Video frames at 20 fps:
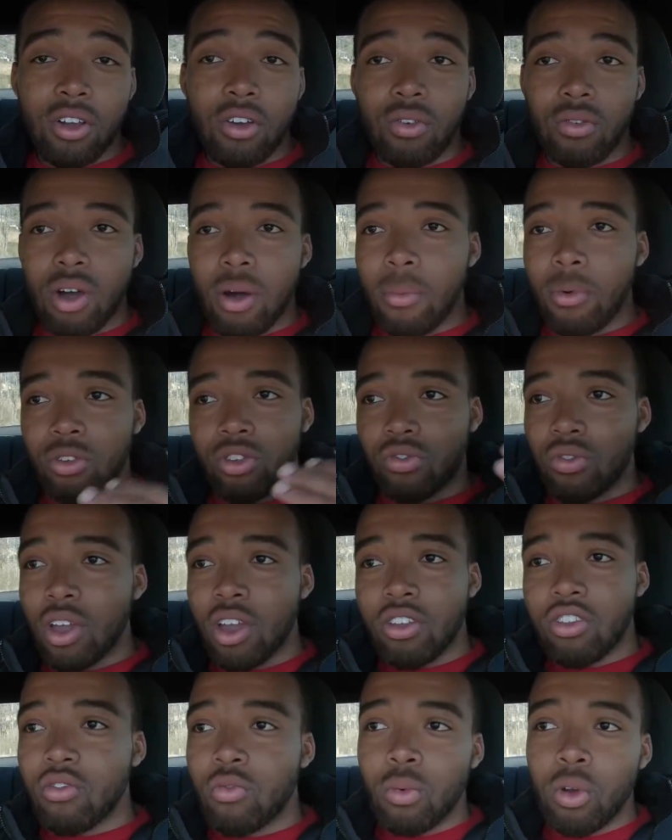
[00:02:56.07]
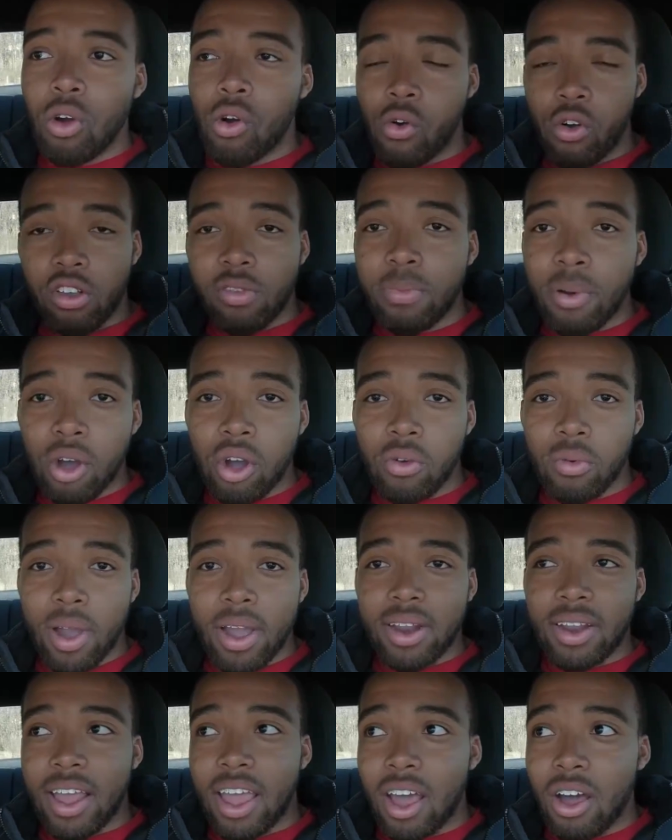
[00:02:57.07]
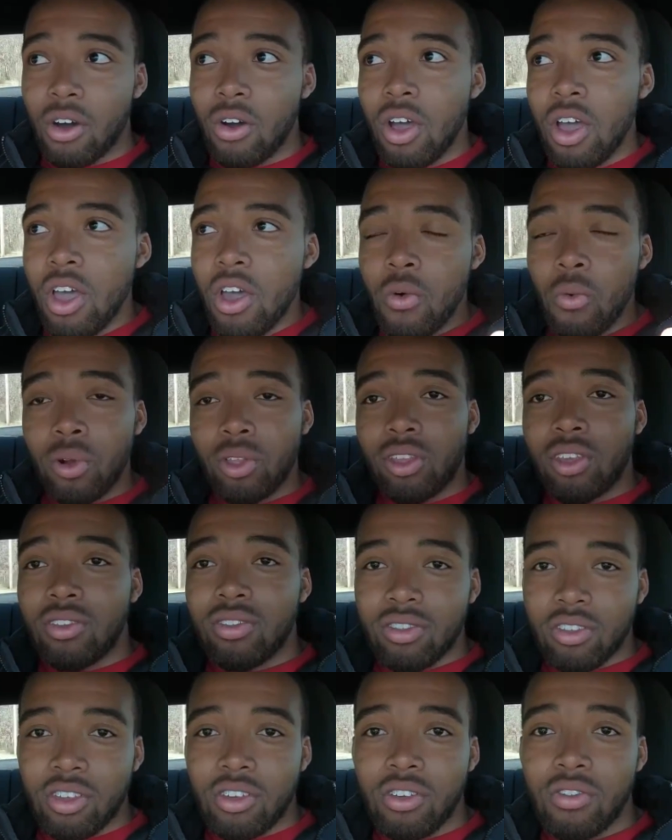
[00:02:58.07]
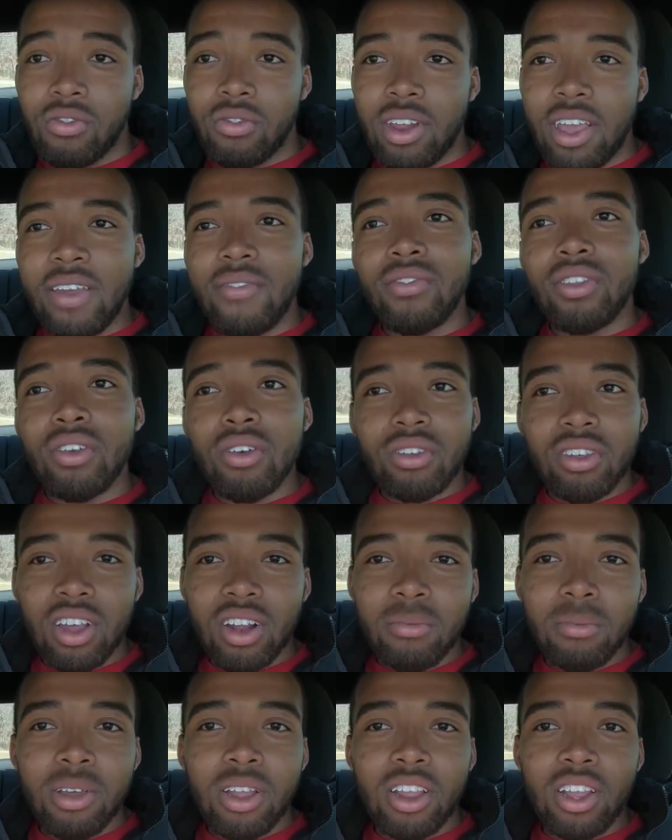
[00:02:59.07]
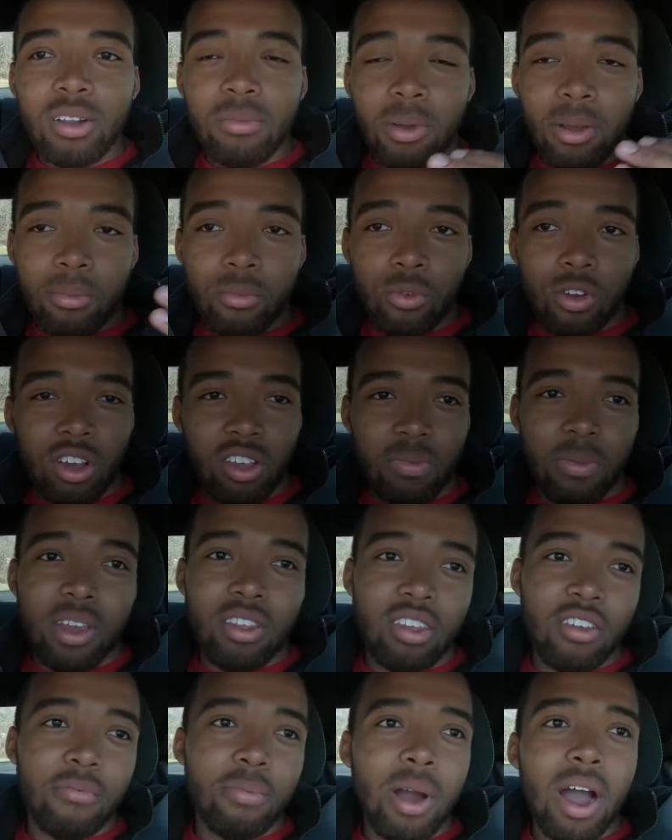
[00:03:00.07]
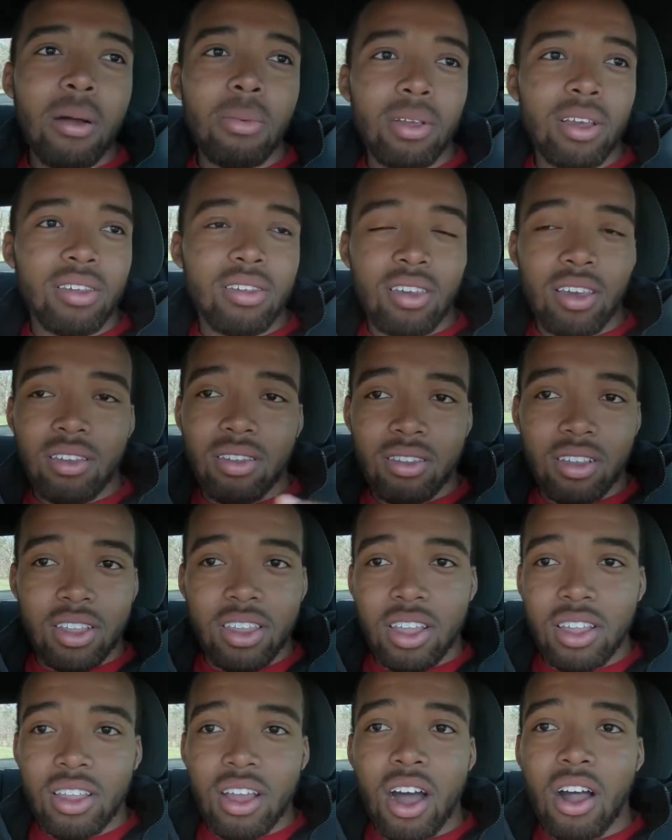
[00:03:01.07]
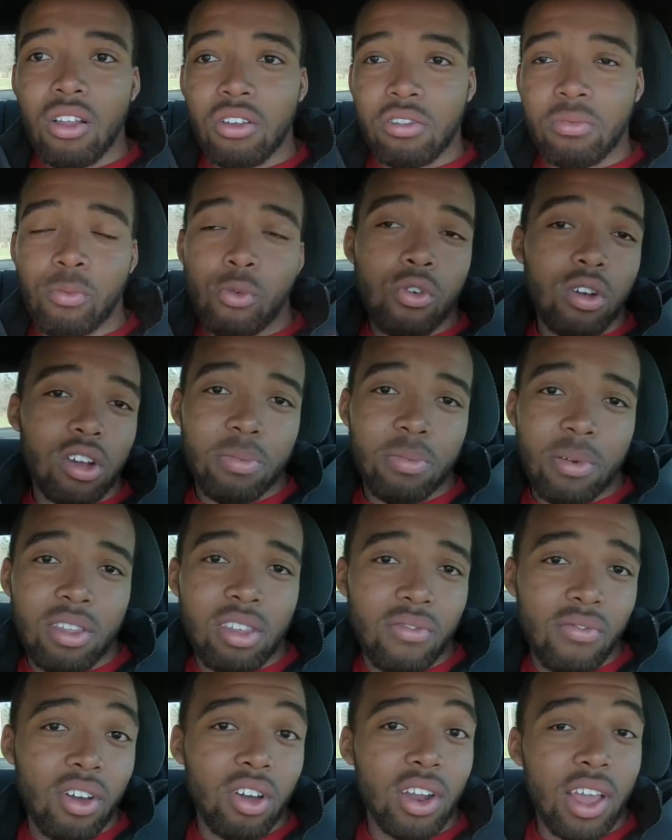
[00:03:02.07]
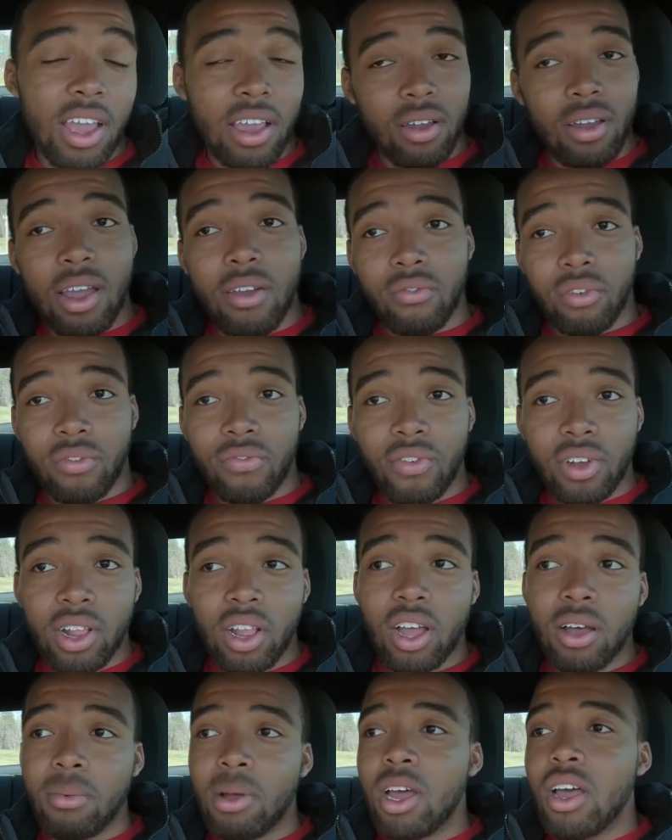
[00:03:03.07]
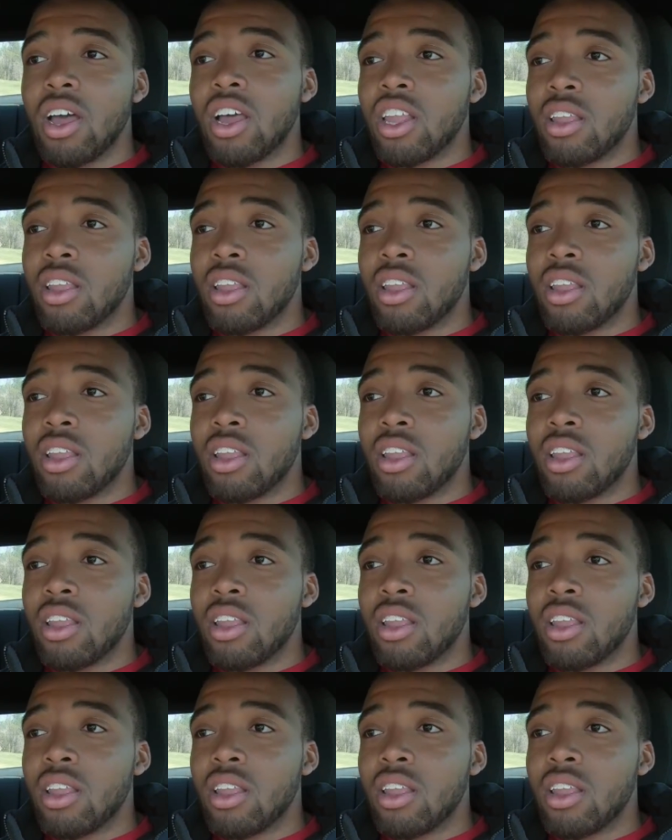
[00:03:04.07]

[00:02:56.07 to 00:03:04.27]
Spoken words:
almost 300 wheel horsepower right now with this tune, even though it's going to be a little bit more expensive, probably $6 to $10 expensive on every fill up,